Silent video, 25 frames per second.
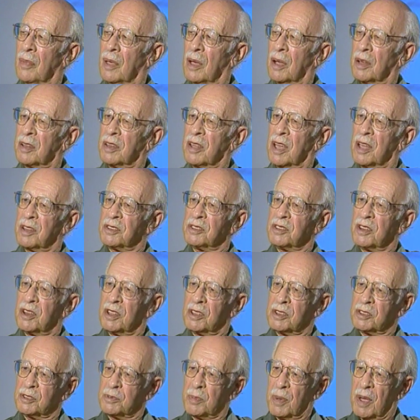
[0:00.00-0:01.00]
attention
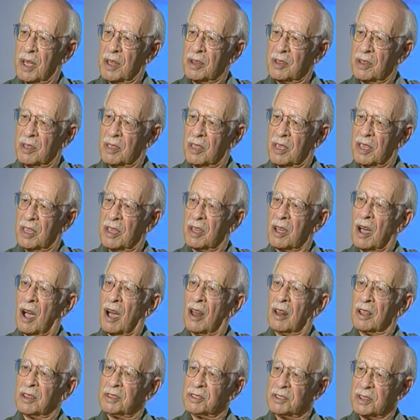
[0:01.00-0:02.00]
is paid to the
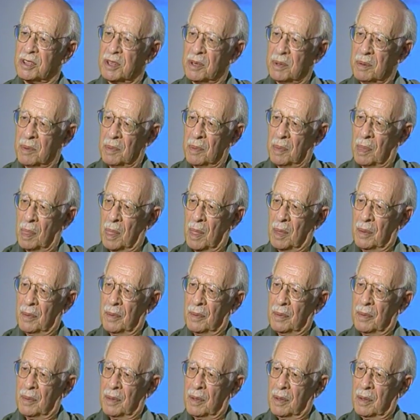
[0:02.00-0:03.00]
ecology.
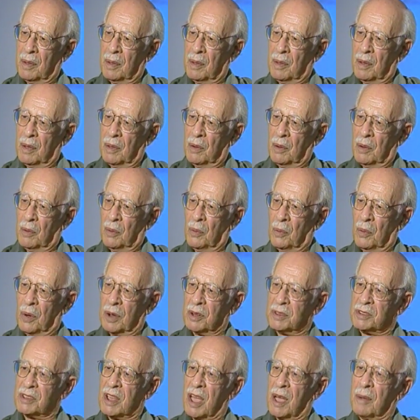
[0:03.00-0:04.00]

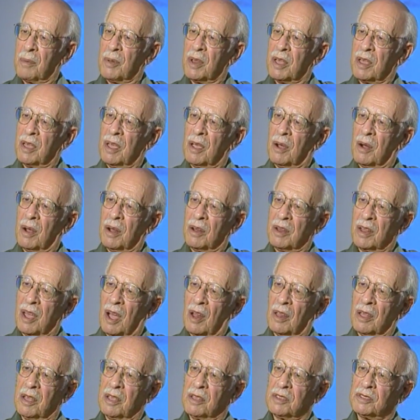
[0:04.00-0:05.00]
What is happening here in
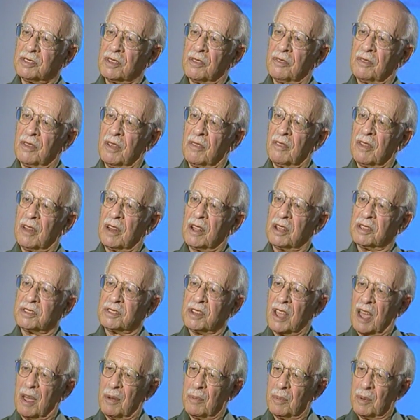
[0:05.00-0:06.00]
Delhi is a vivid
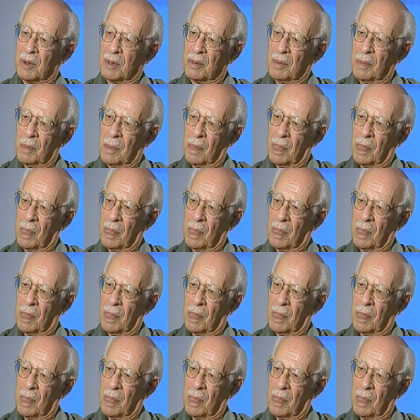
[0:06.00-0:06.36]
example.